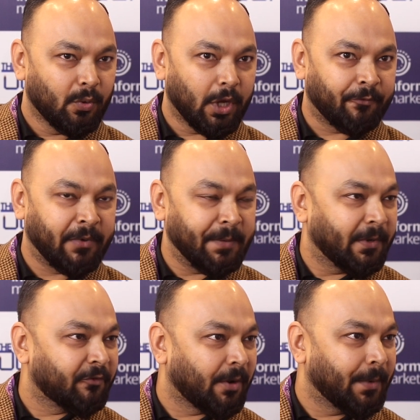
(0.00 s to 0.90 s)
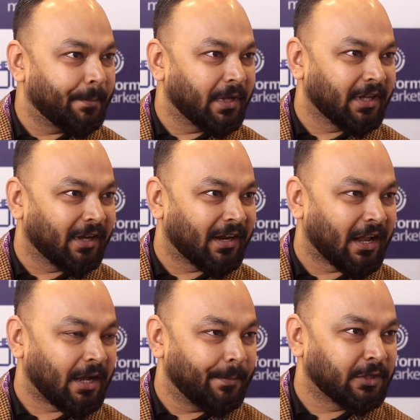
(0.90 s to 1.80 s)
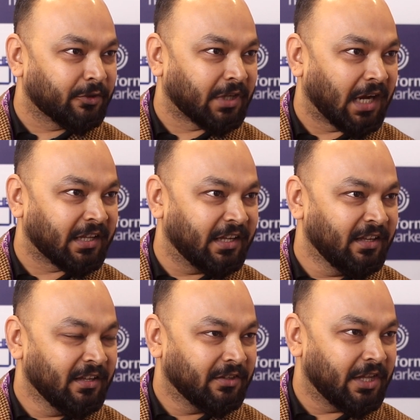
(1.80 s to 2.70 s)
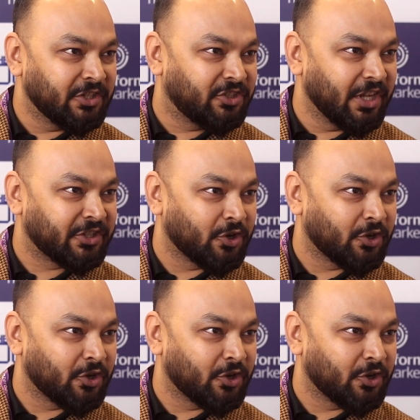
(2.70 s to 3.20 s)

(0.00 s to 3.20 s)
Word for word: if people from Himmatnagar are coming to SATTE, then this